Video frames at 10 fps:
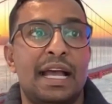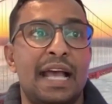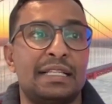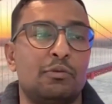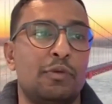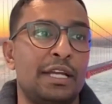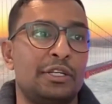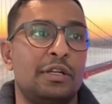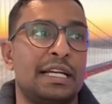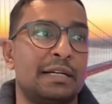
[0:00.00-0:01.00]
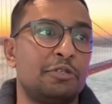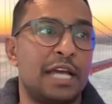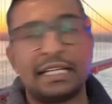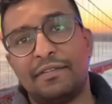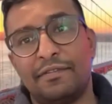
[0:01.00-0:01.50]
as a way to like
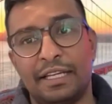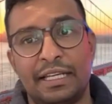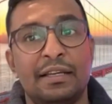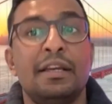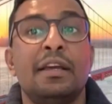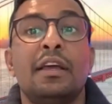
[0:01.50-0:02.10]
objectively